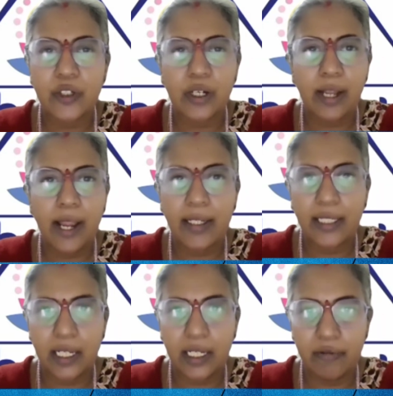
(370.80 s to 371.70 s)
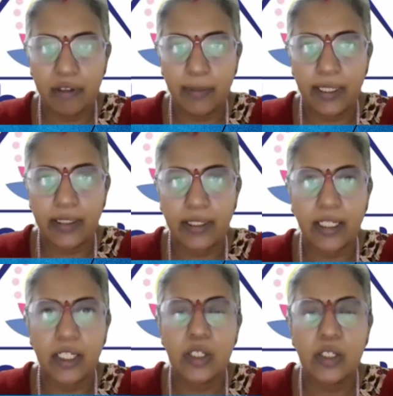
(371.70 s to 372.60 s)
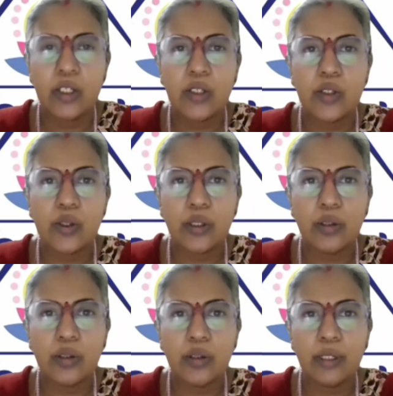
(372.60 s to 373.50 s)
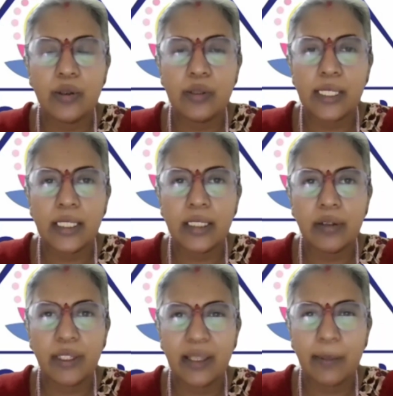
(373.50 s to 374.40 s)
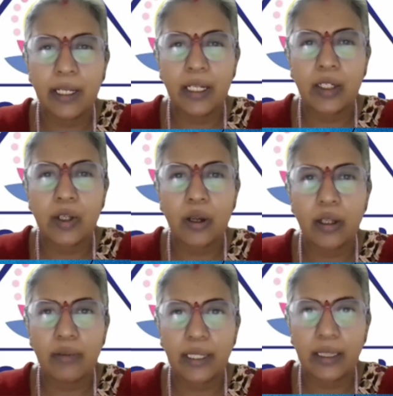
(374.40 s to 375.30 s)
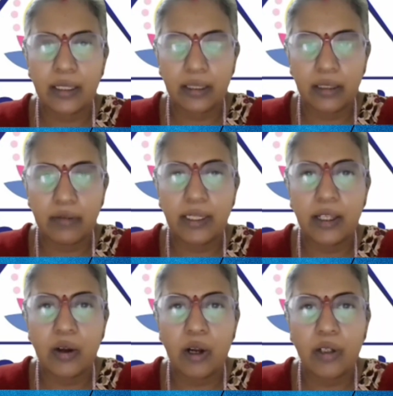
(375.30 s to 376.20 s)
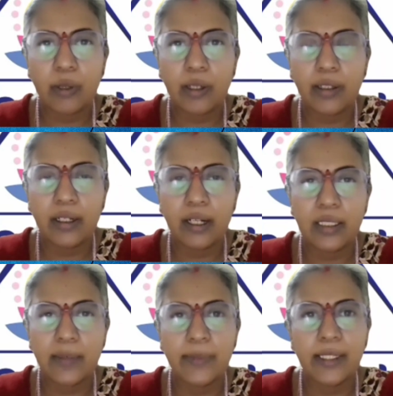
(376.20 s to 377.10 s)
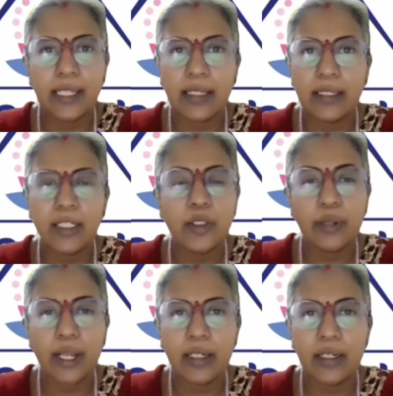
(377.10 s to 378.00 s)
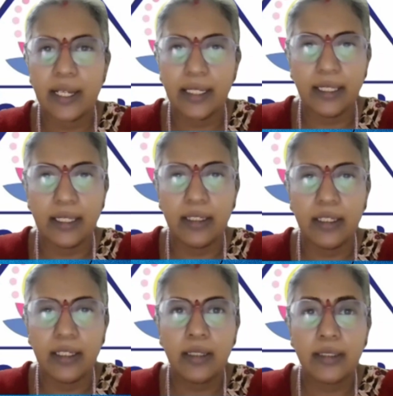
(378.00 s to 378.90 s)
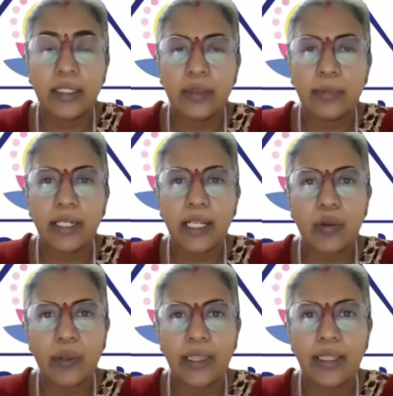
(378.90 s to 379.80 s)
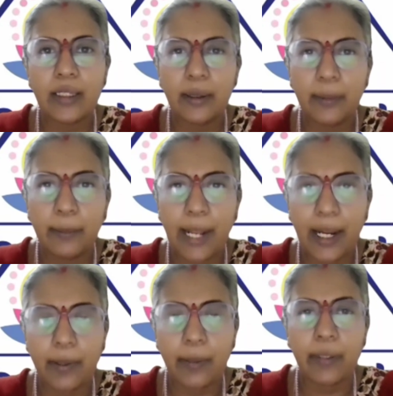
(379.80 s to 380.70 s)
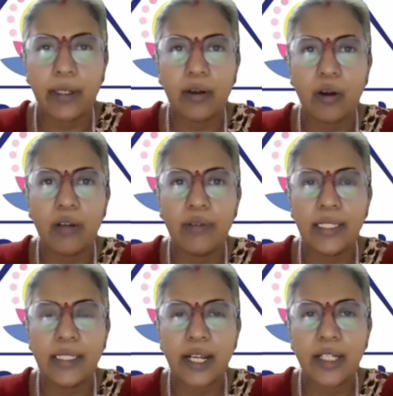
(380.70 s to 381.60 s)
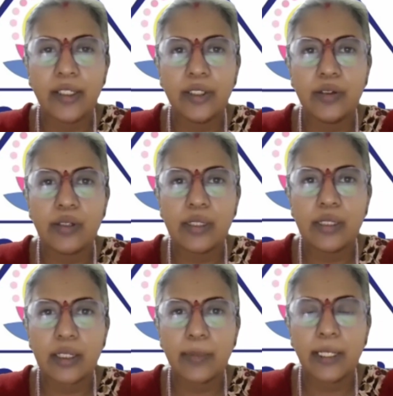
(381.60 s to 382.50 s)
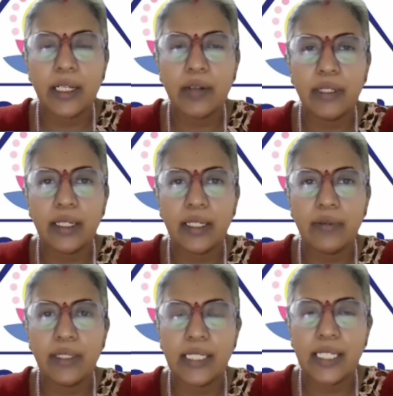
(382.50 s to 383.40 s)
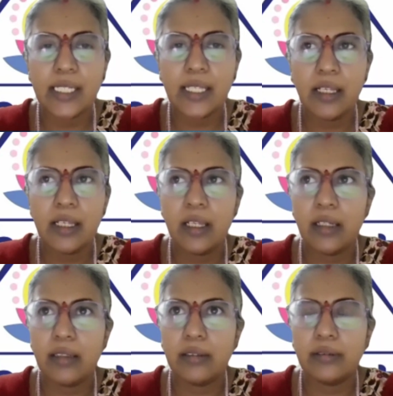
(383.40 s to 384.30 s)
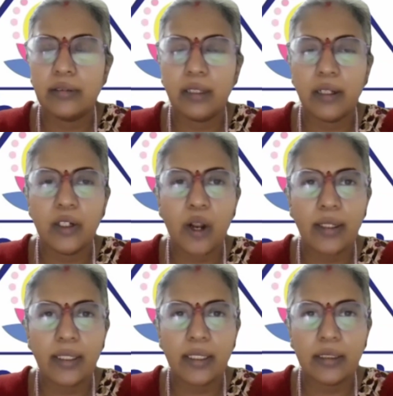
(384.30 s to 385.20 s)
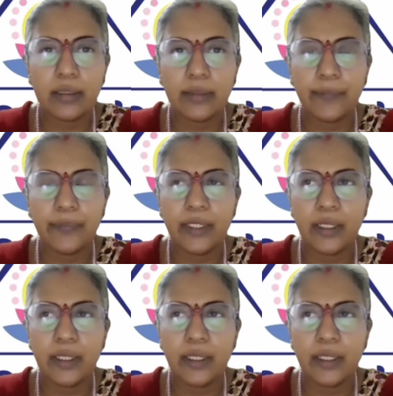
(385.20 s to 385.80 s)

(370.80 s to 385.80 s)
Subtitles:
a natural anti-inflammatory. So you can use it with the milk or with the hot water or something like that. You can drink them. Turmeric with black pepper. Always try to use turmeric which is not